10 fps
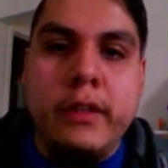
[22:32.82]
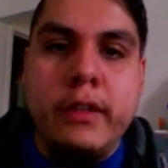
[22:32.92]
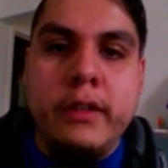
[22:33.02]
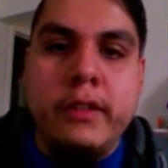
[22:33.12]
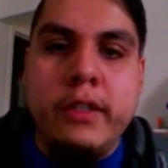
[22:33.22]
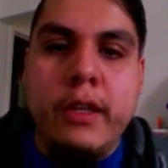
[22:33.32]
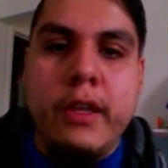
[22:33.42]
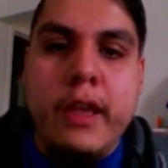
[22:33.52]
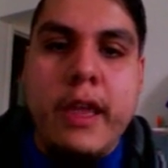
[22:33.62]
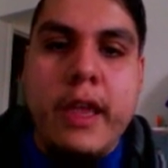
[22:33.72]
to
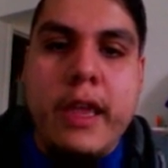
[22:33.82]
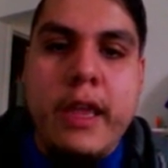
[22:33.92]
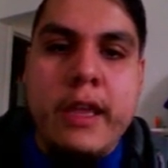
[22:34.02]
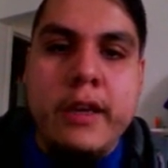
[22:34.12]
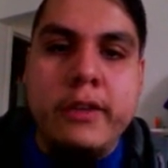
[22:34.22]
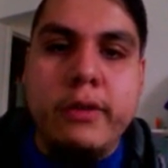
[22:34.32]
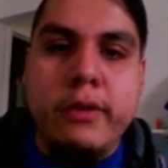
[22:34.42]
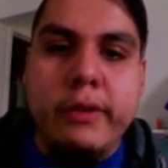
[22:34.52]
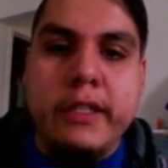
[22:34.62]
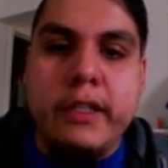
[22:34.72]

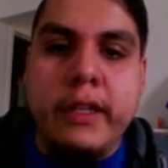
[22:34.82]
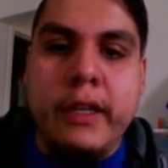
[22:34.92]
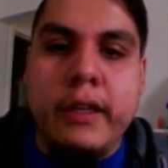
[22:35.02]
increasing,